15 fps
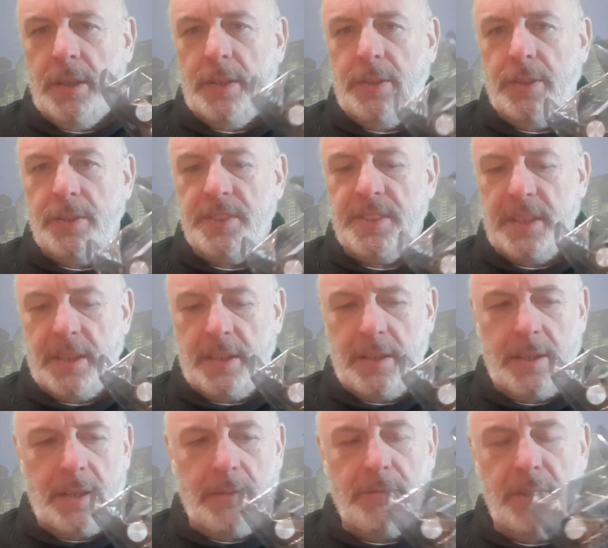does a
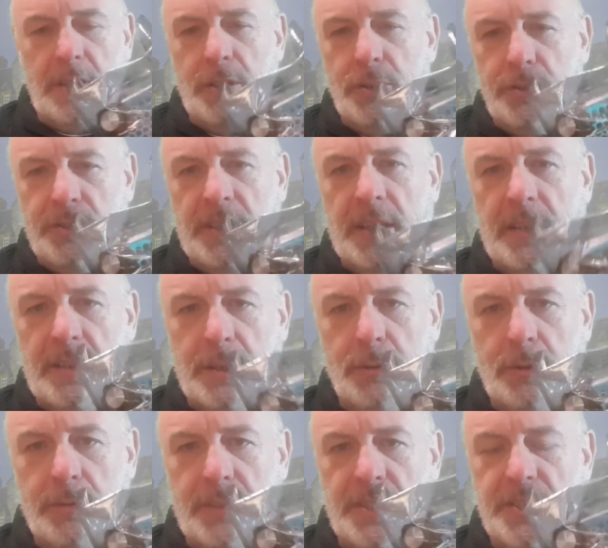very good
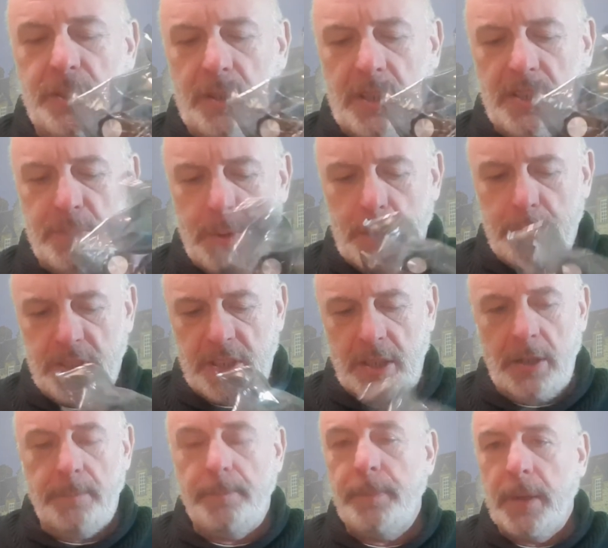teardown of this on his
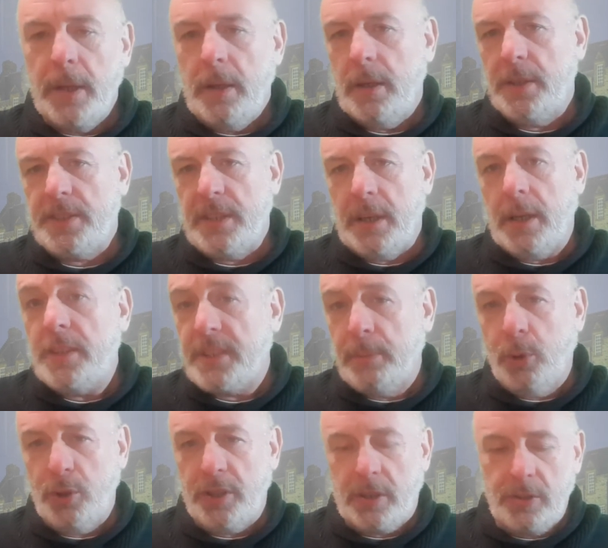website. It's a
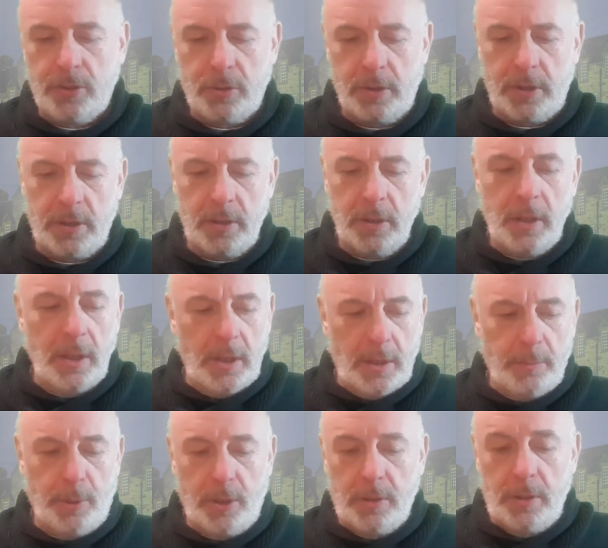motor controller,
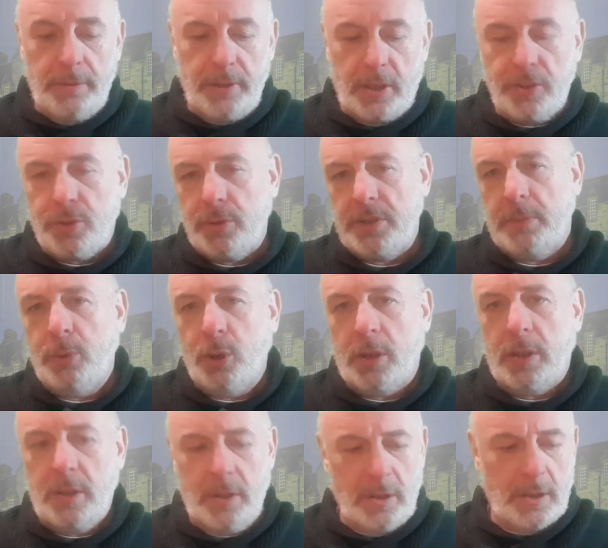but if it controls a
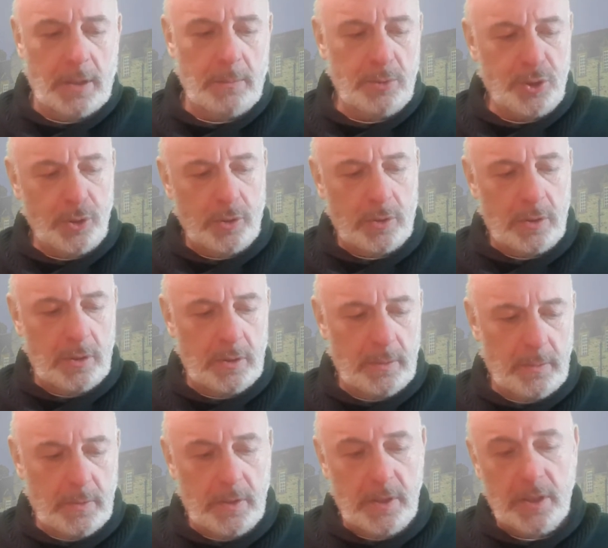motor, I'm sure
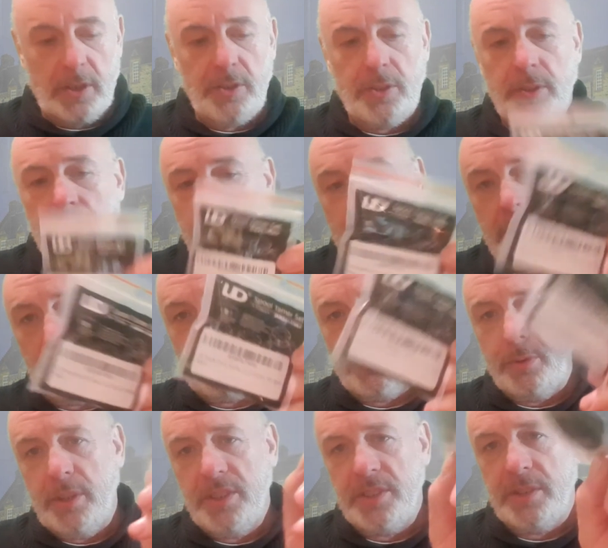it can
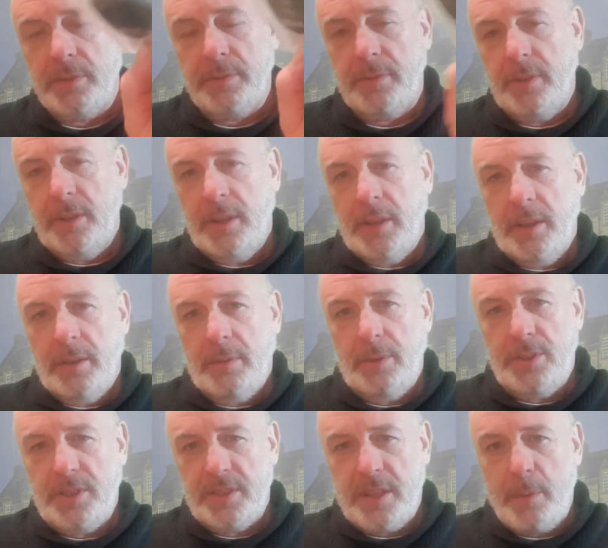control this stuff,
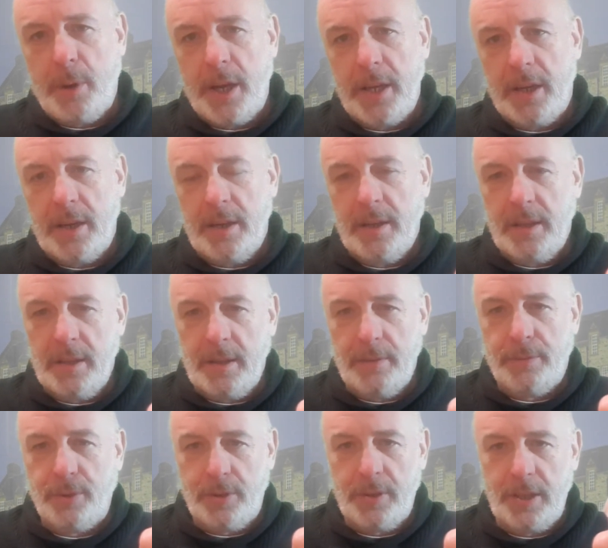which is the wire
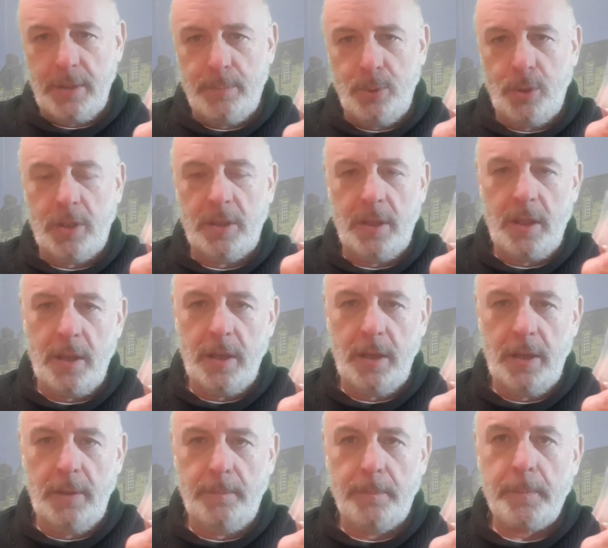that you put in